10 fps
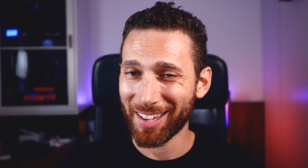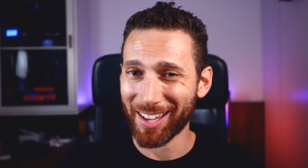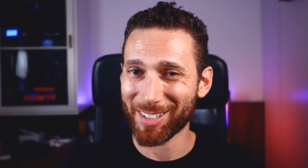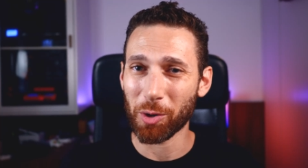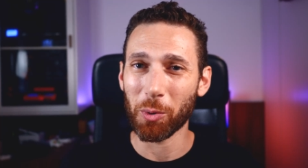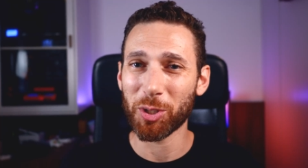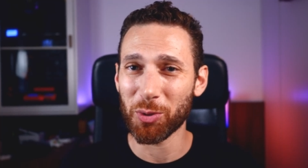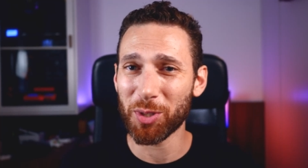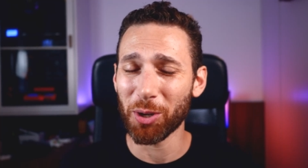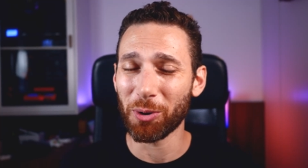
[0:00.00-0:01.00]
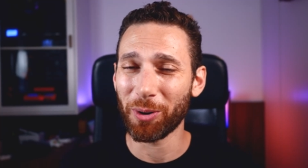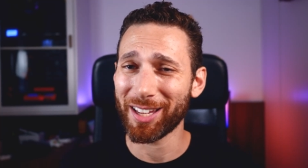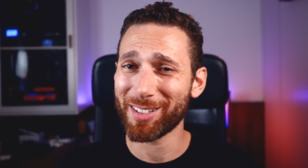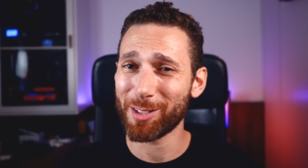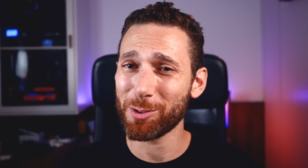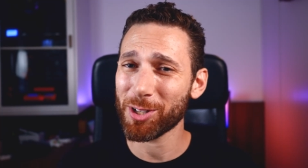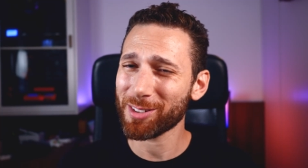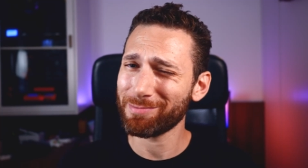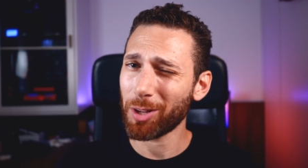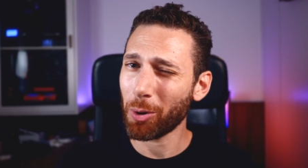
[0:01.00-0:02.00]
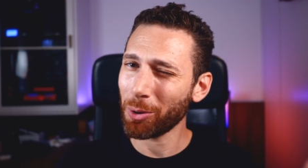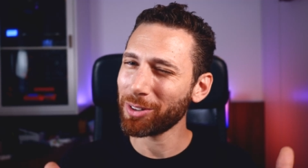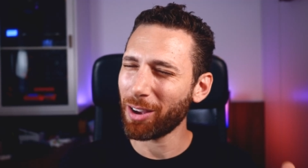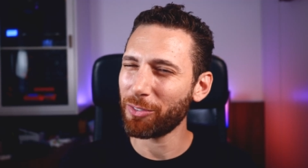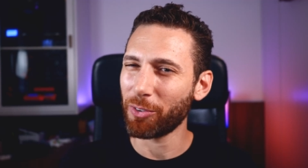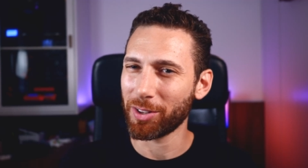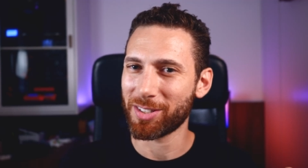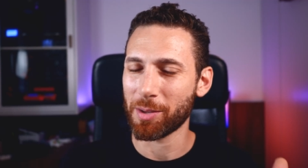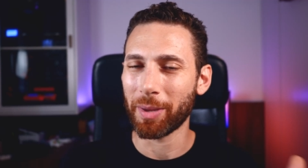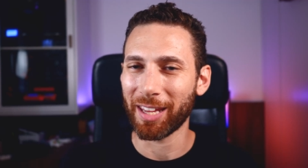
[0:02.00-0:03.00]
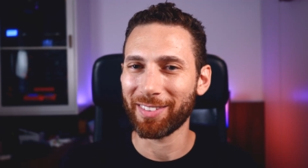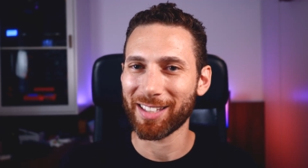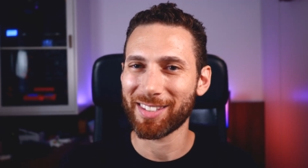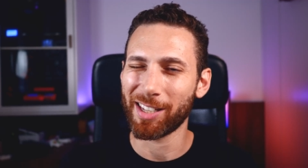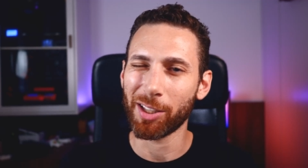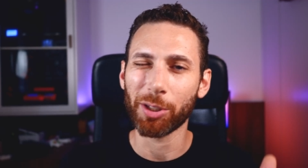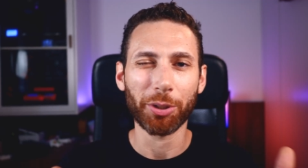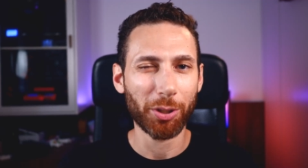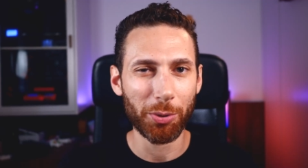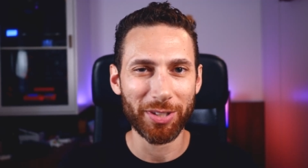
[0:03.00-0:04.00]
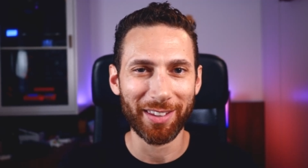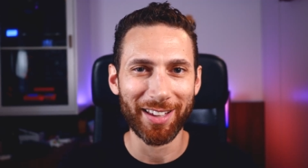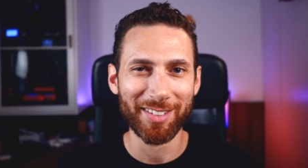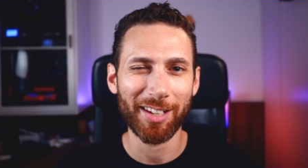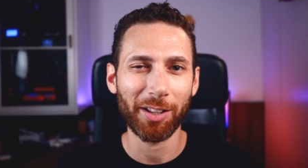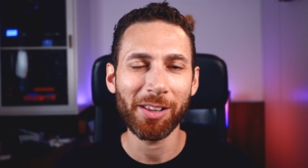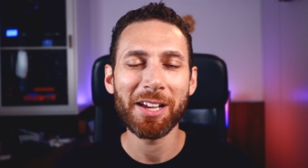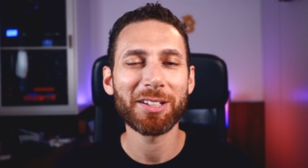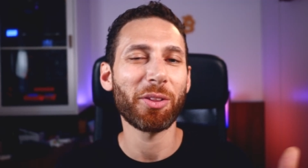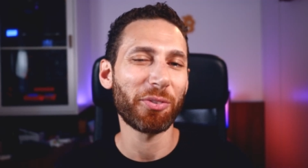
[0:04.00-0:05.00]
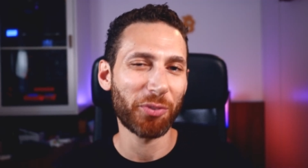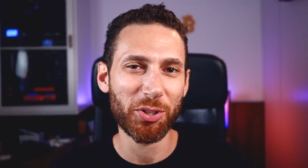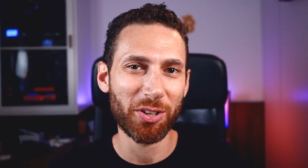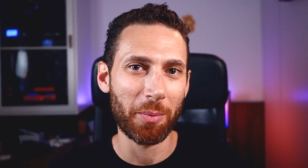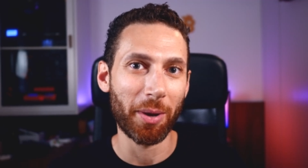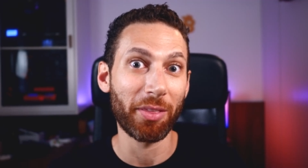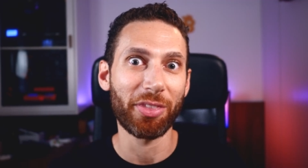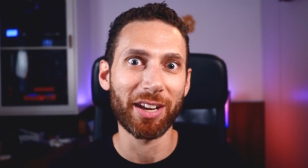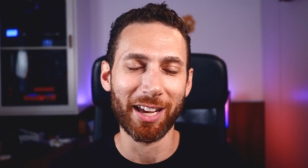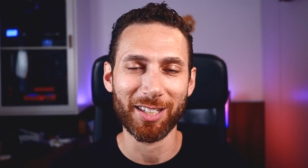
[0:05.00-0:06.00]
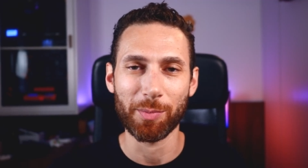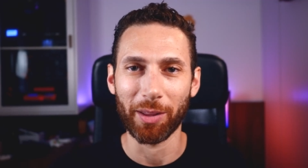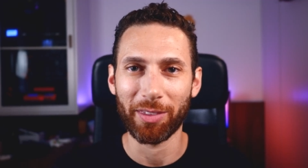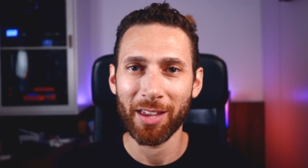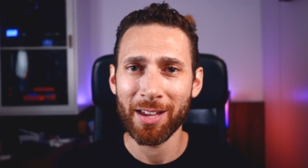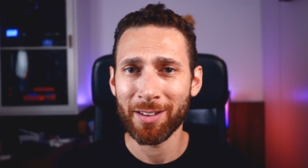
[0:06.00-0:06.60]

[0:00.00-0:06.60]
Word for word: And so what you do is you just hold off on submitting that sale or closing that sale till the first of the month the next month.